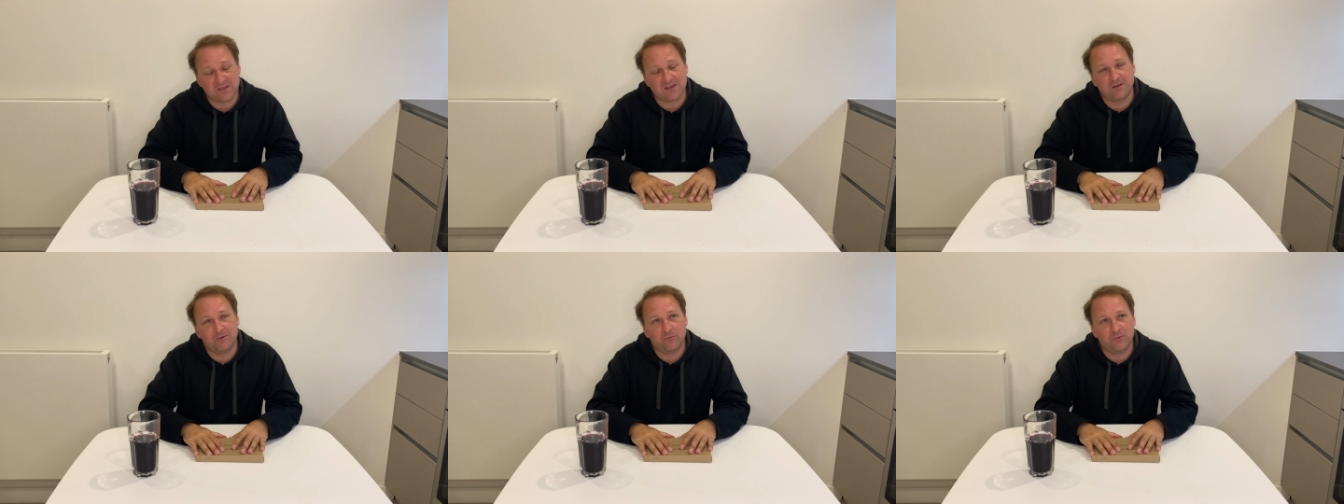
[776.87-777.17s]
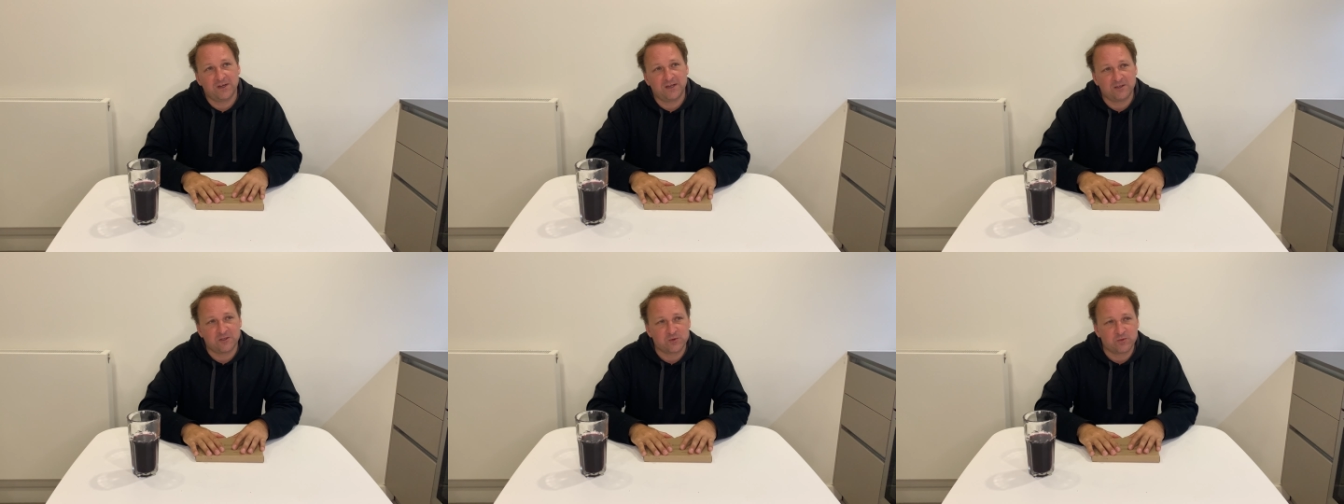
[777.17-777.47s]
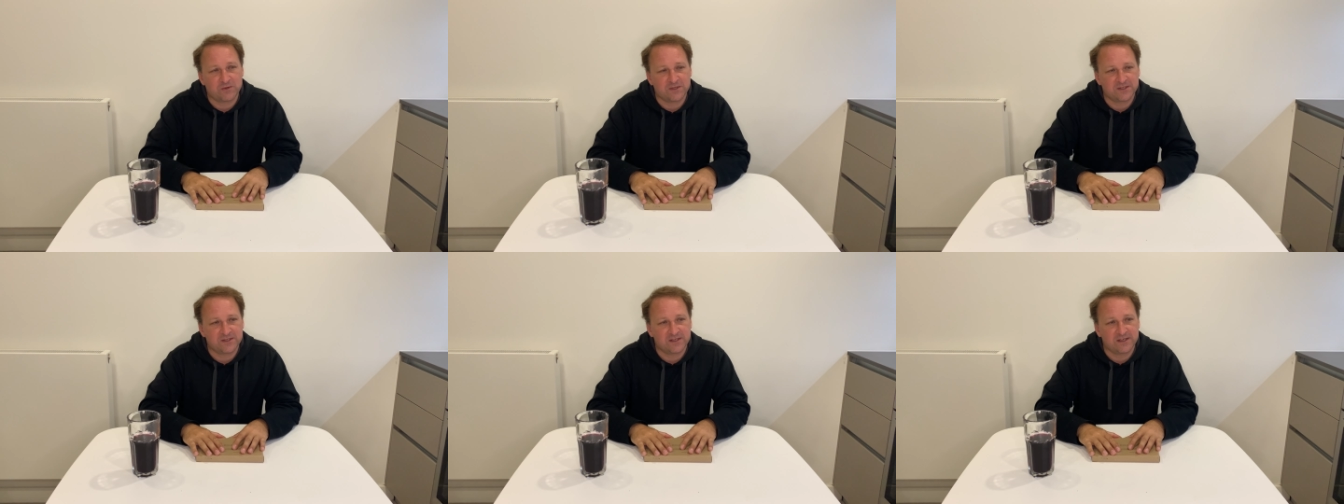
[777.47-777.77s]
What else
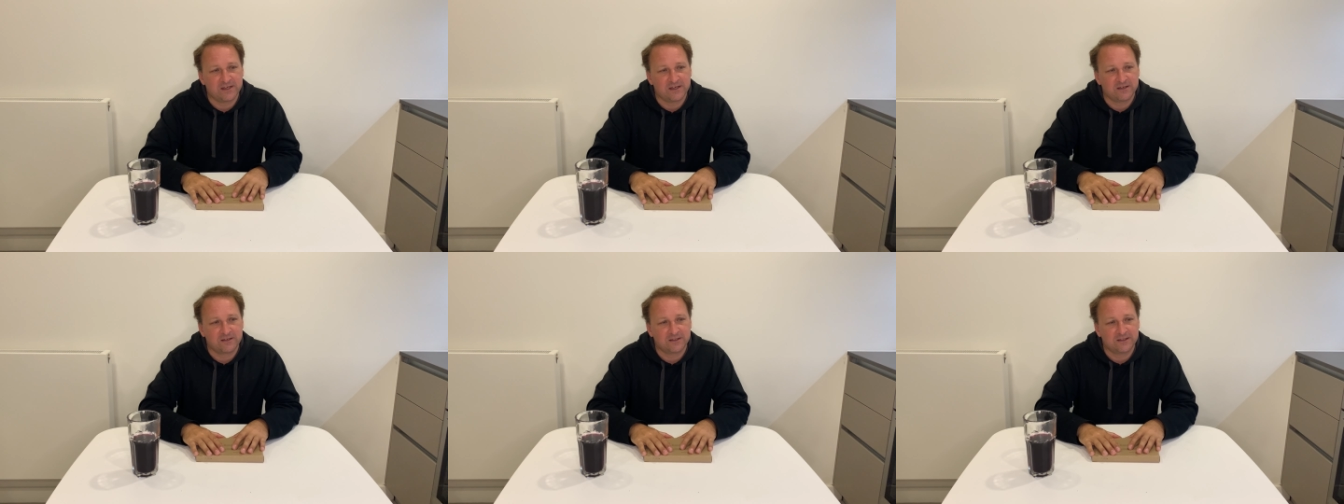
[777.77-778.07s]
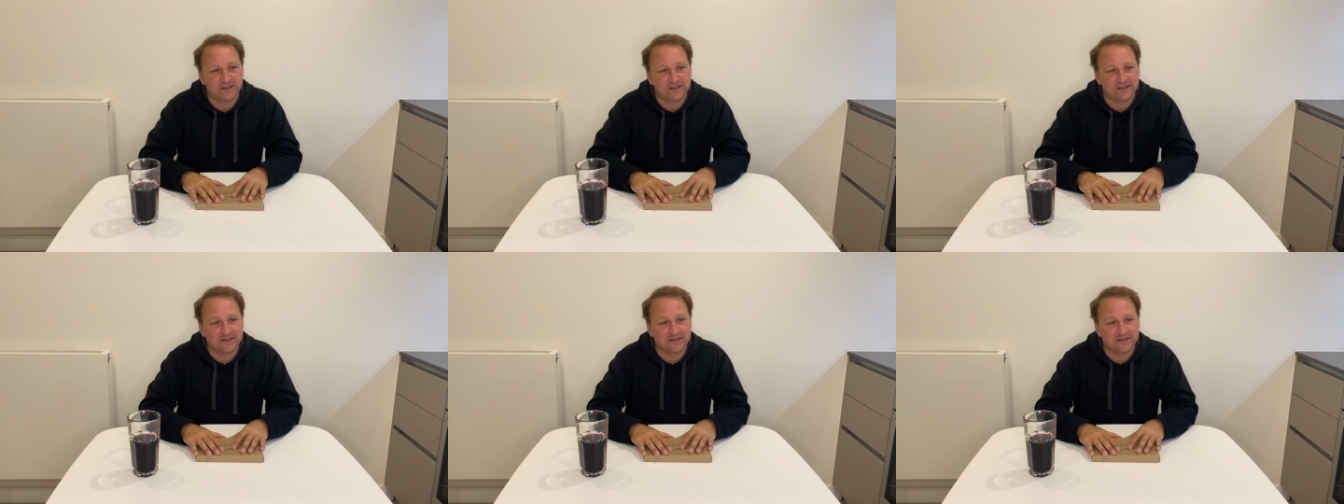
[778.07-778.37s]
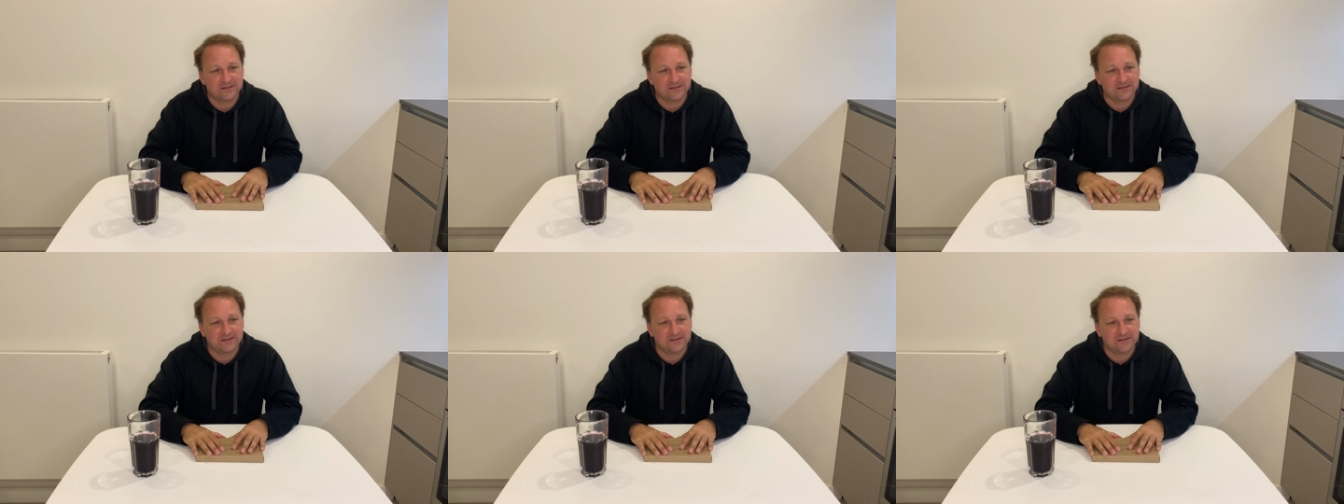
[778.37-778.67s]
was there?
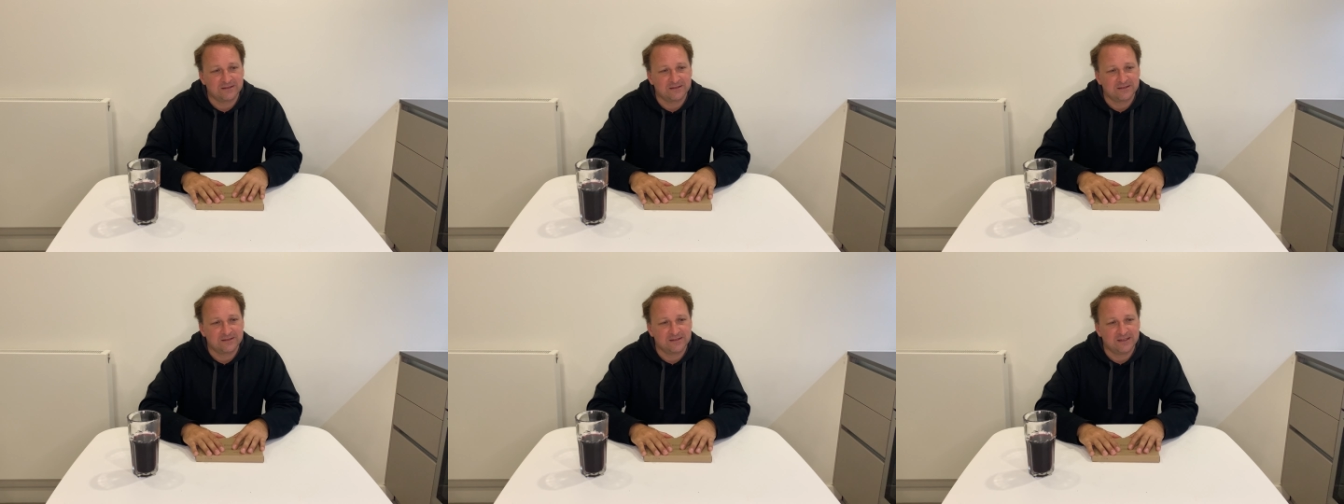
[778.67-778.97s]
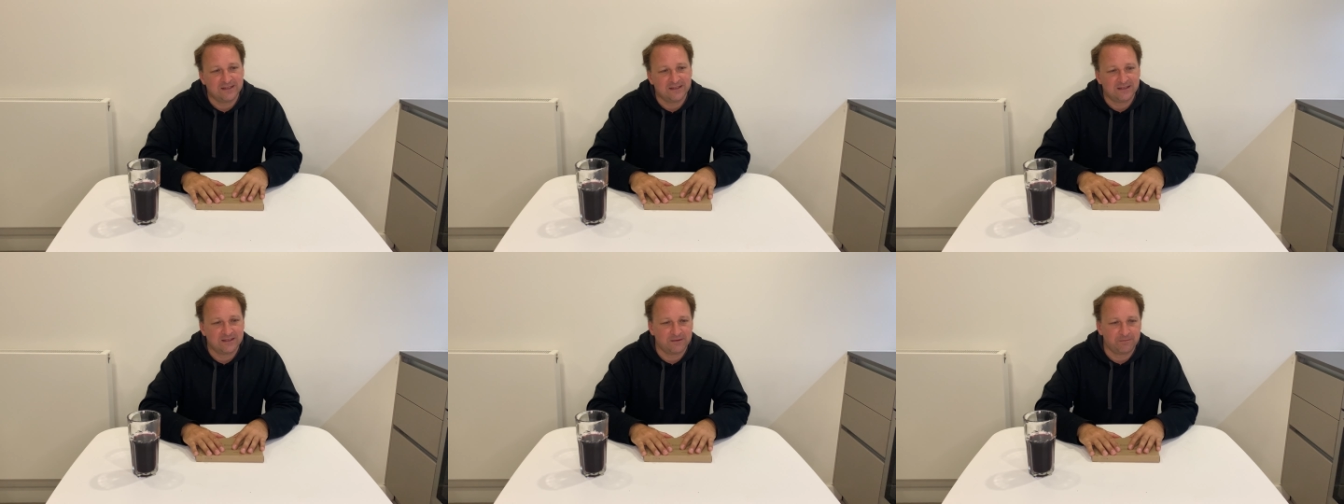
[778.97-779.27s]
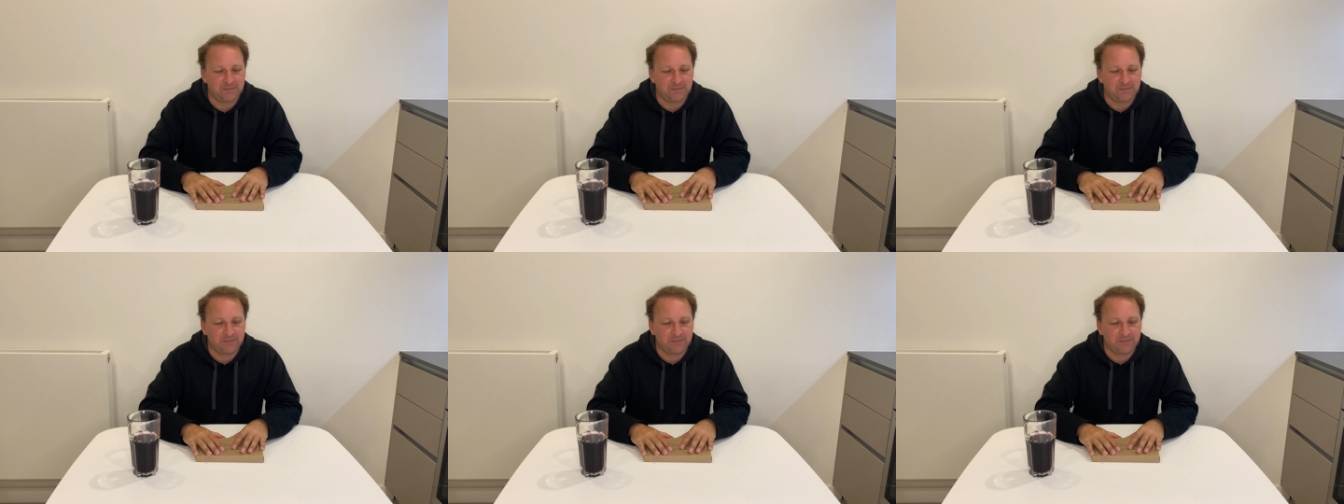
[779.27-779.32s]
The